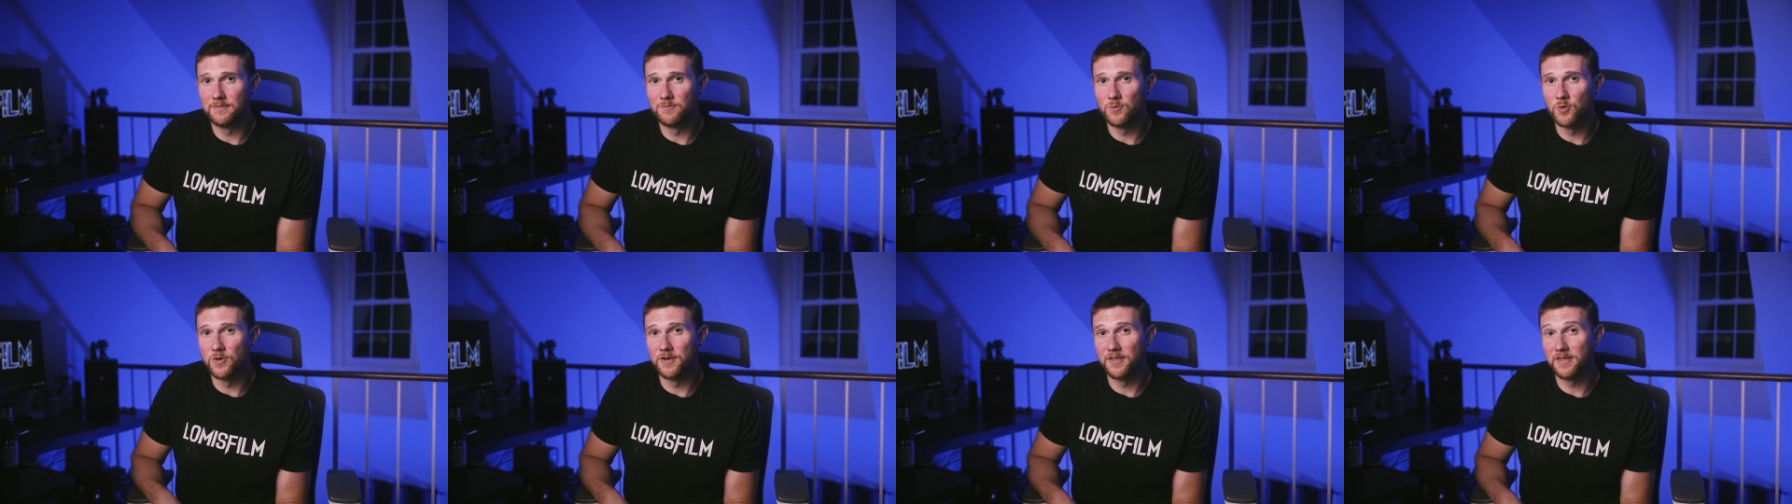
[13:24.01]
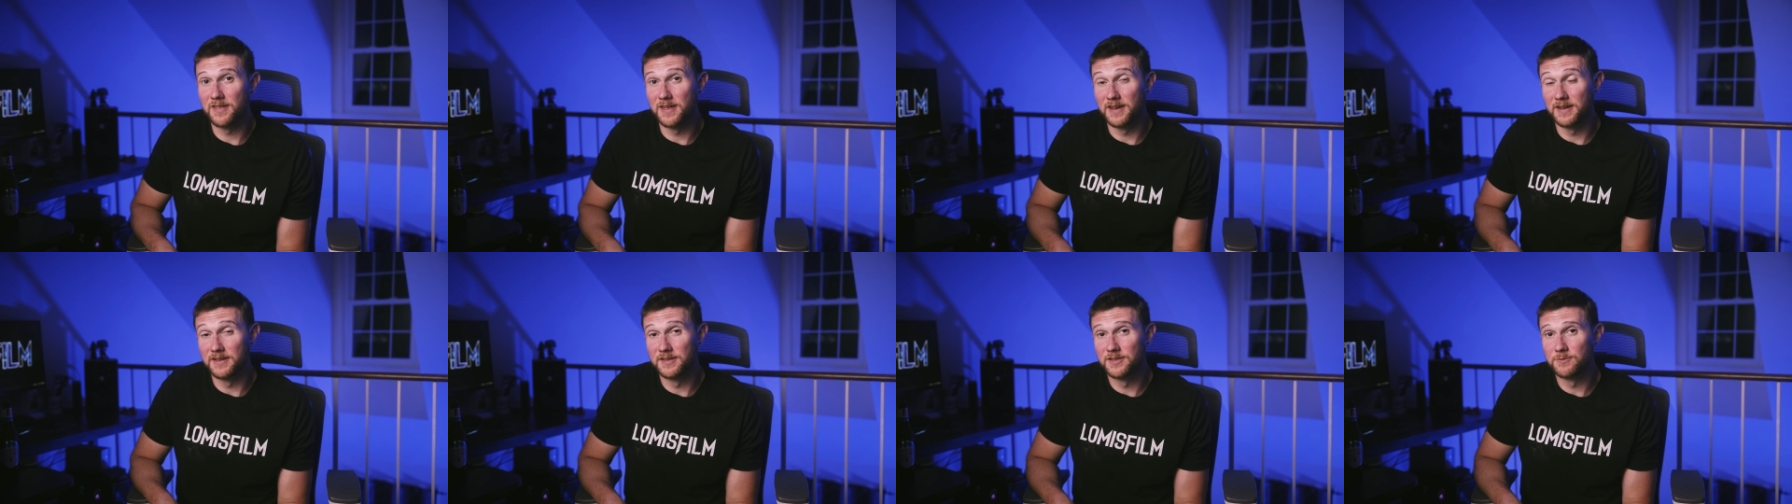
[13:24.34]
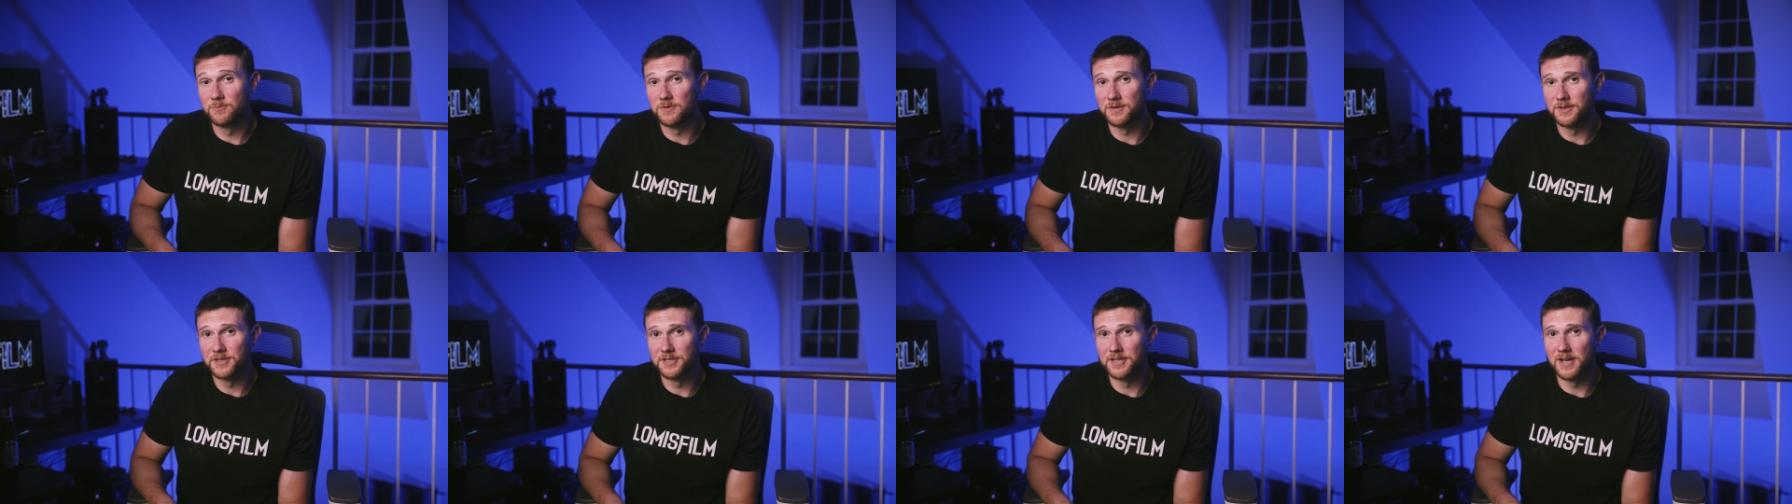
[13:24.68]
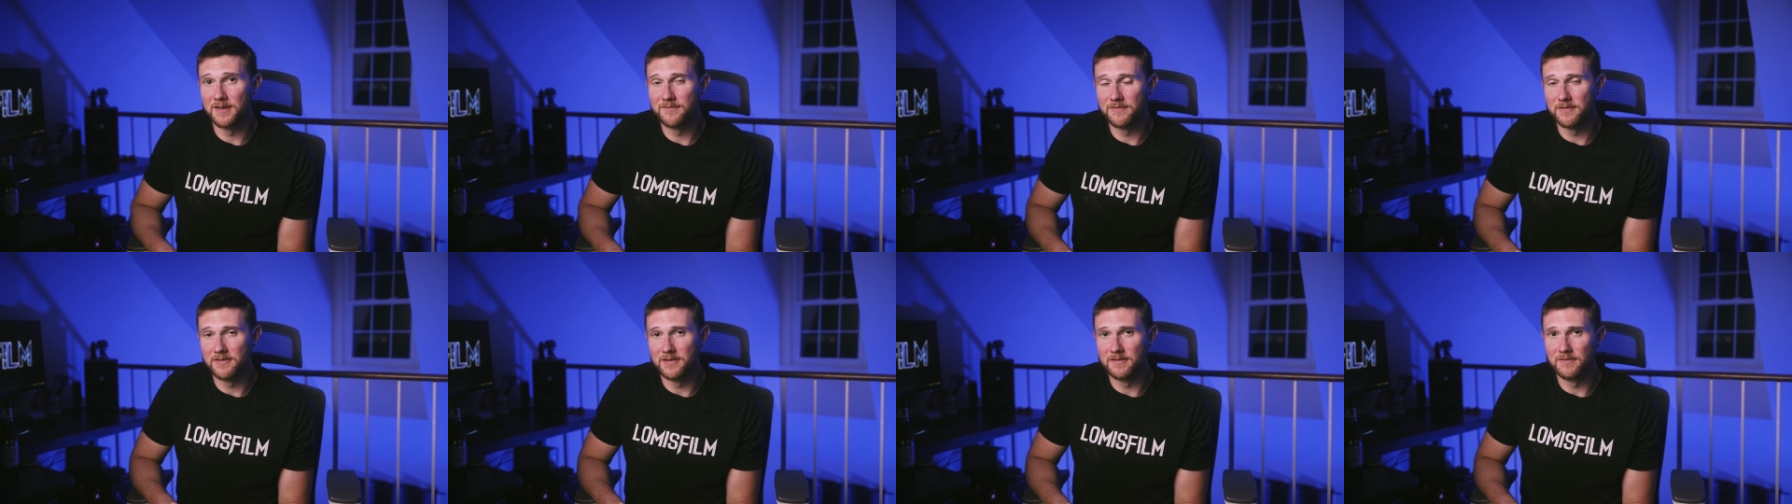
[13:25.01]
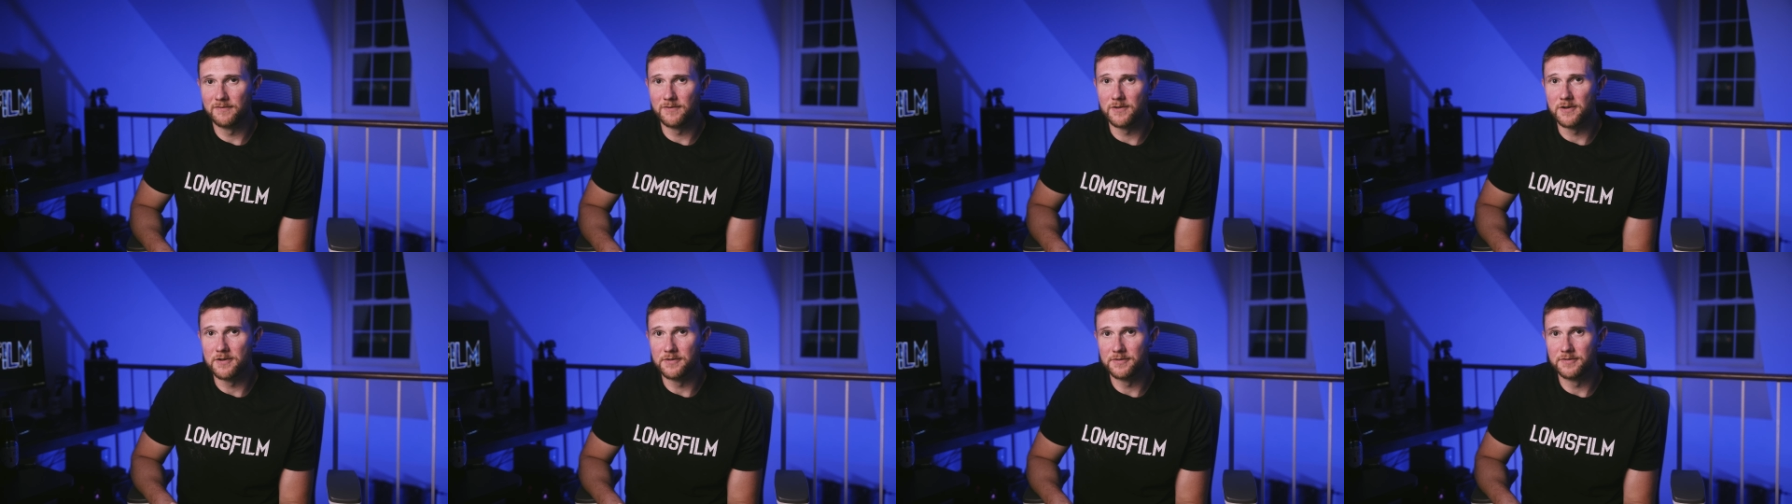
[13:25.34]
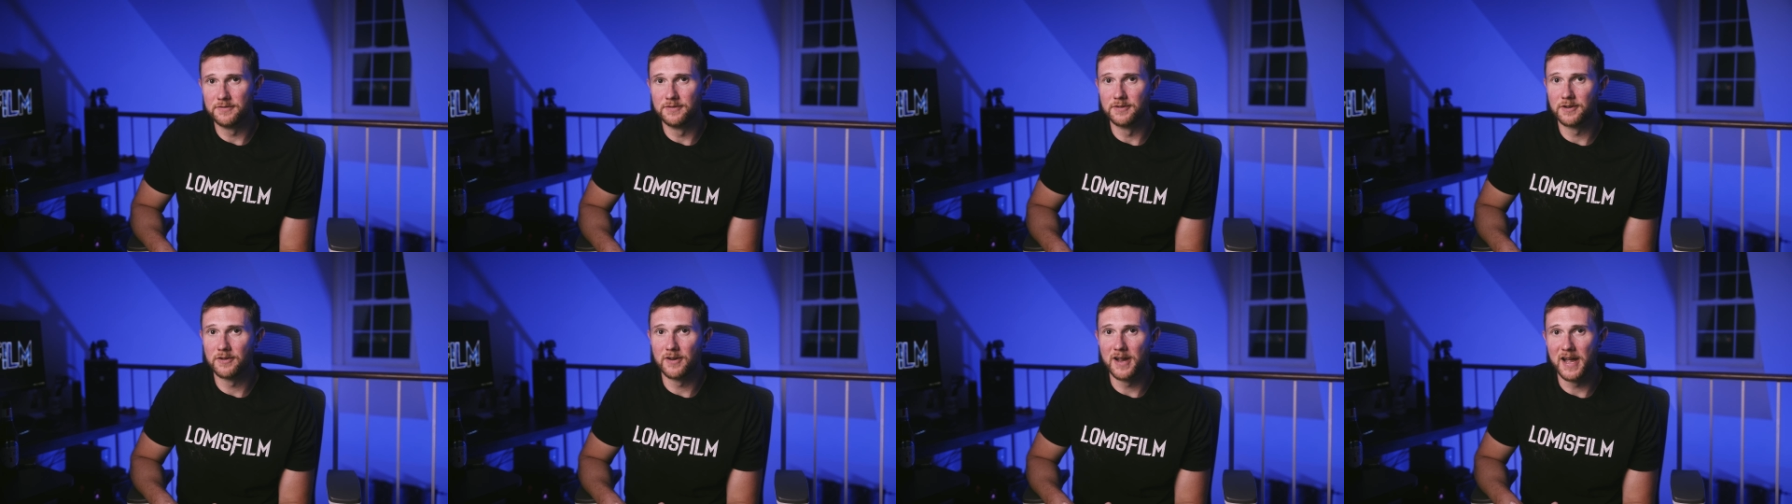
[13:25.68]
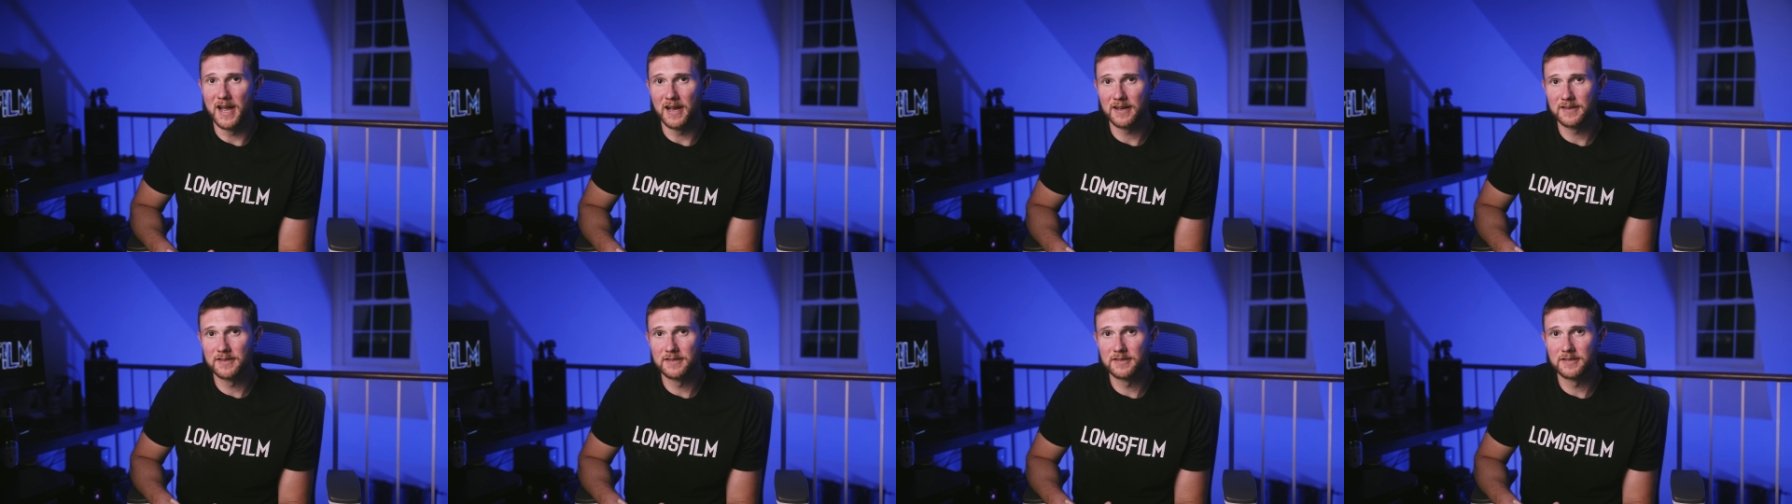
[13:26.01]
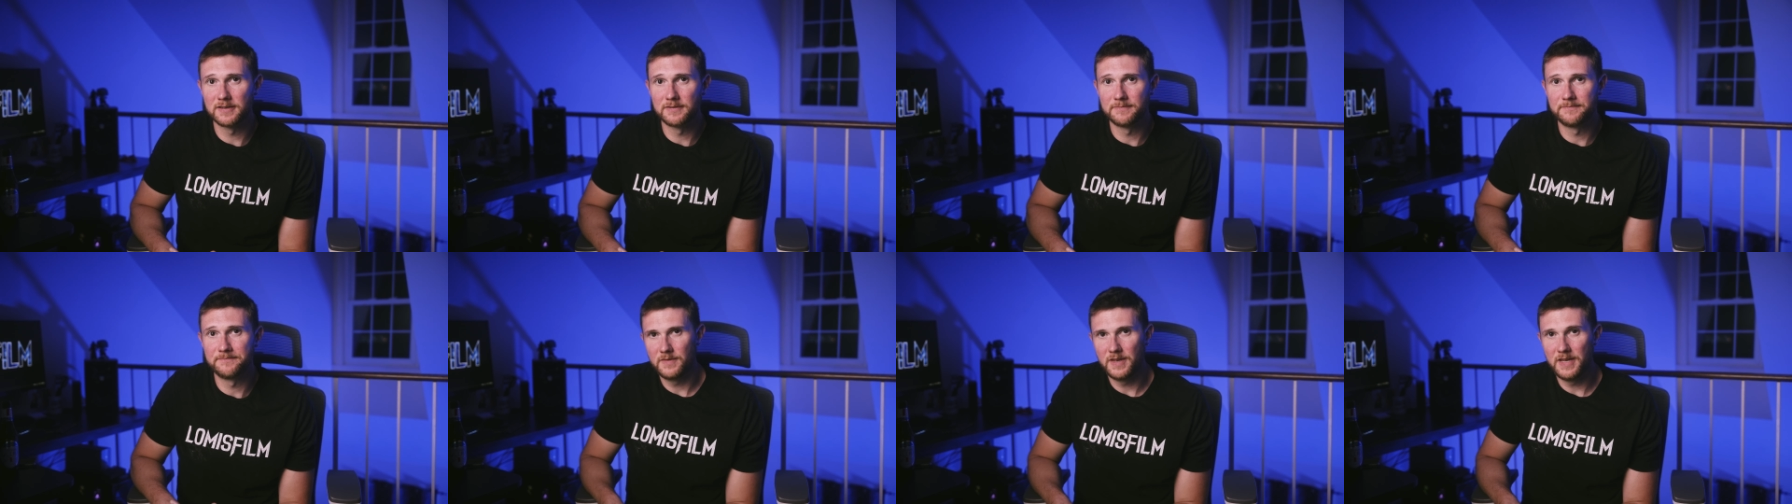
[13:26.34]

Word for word: more things will suffer and fall through the cracks.